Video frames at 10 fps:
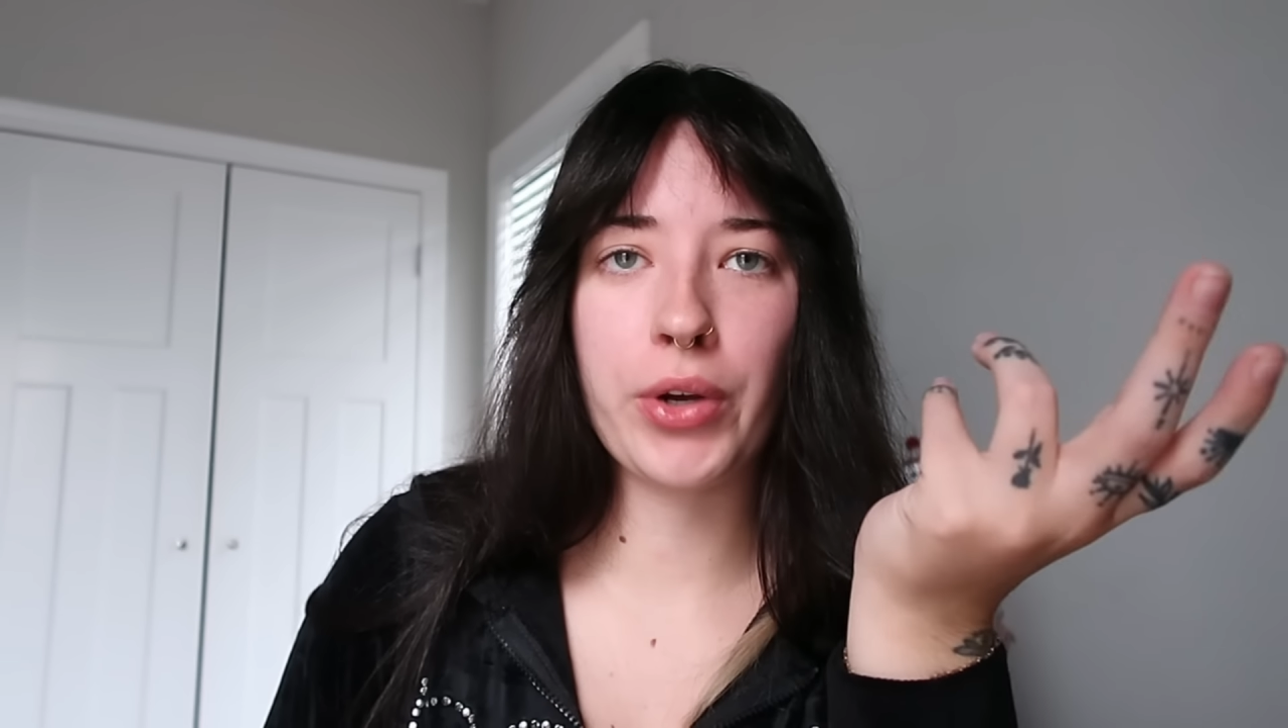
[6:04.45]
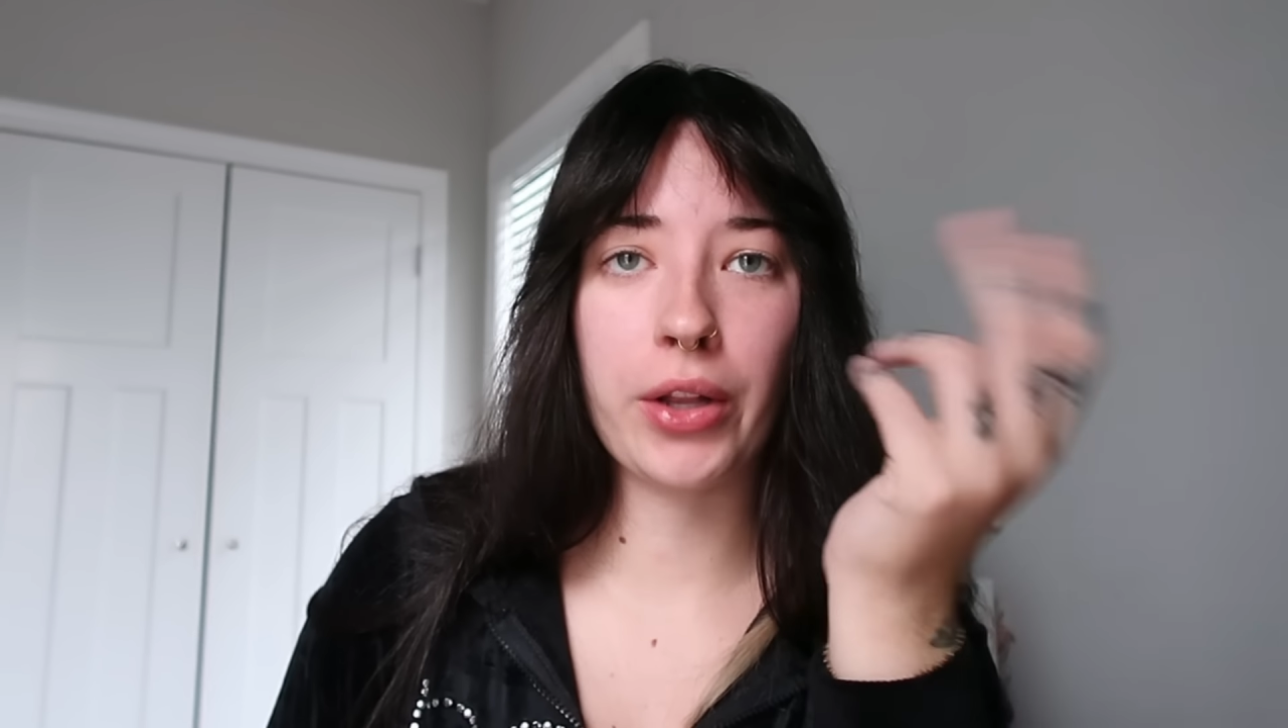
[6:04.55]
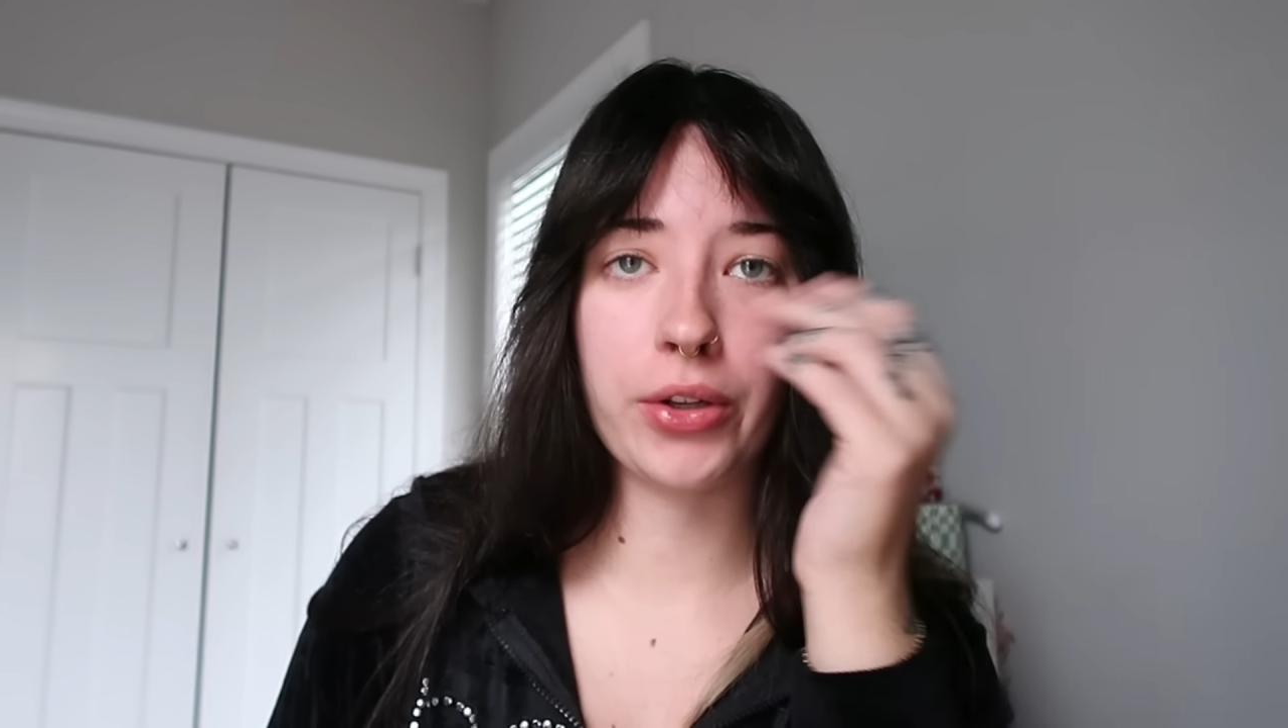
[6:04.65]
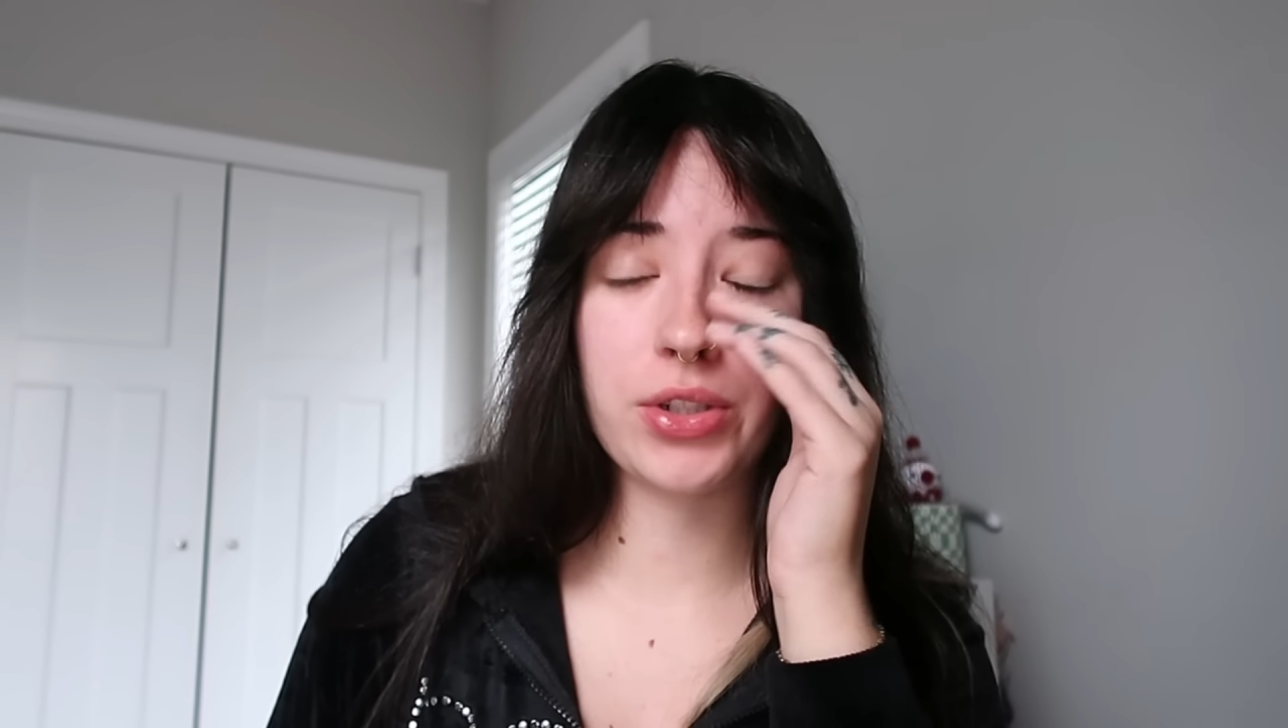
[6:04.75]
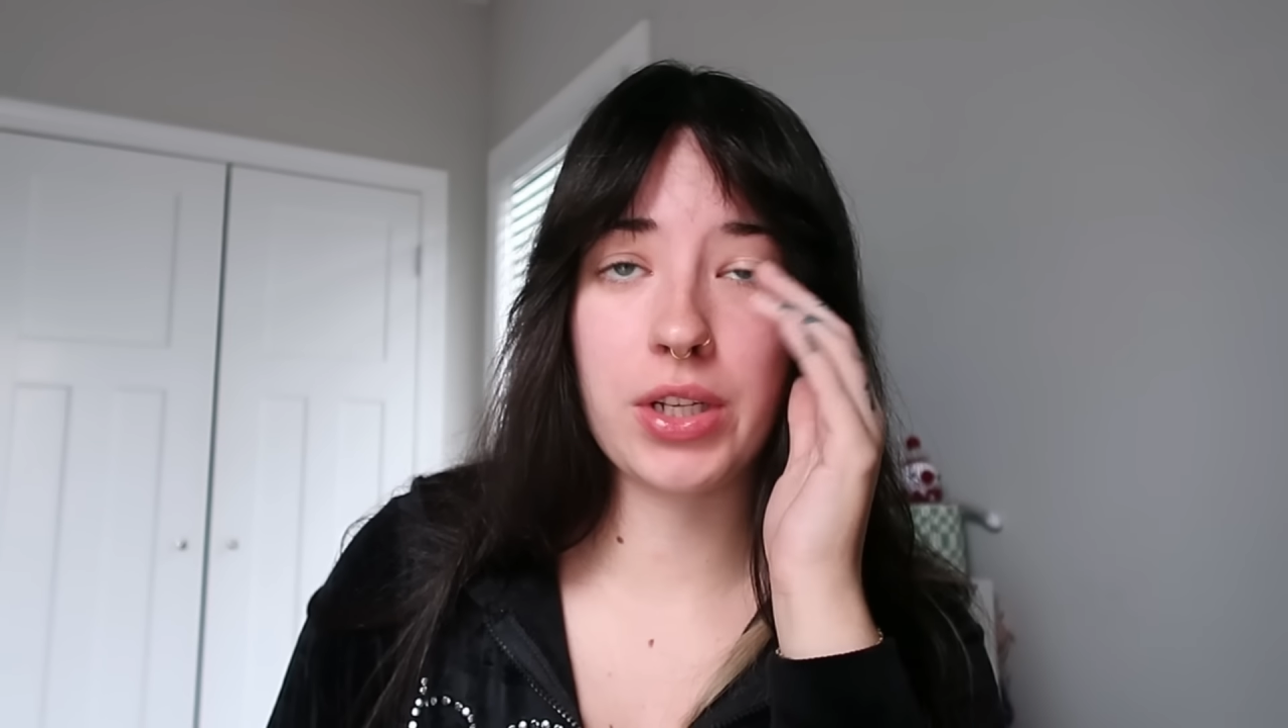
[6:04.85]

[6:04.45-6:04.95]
colors